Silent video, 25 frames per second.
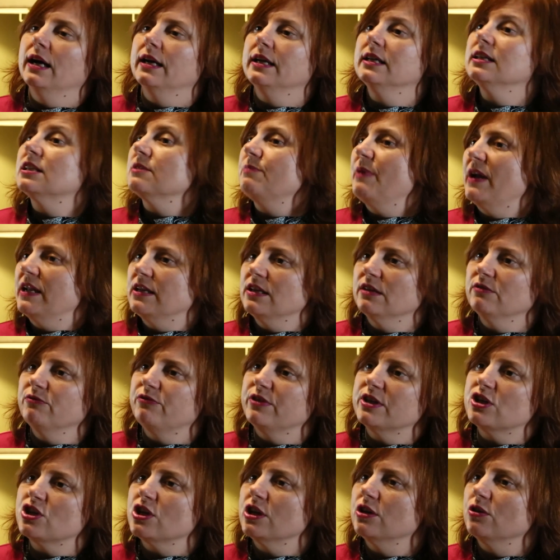independent
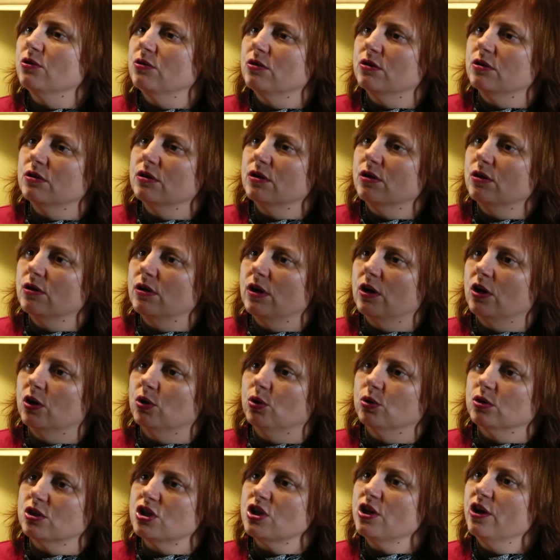vision or
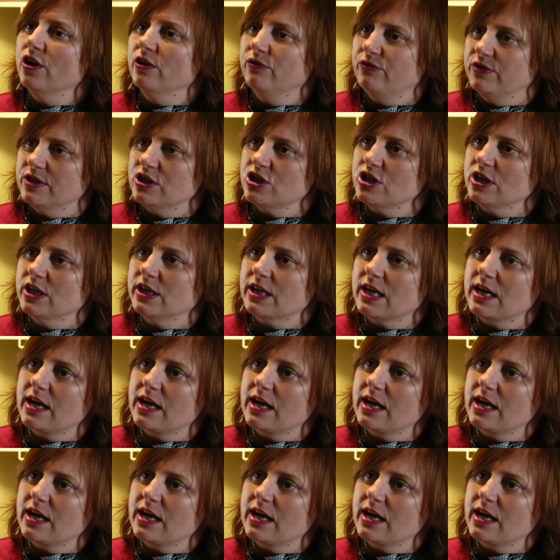auteur vision.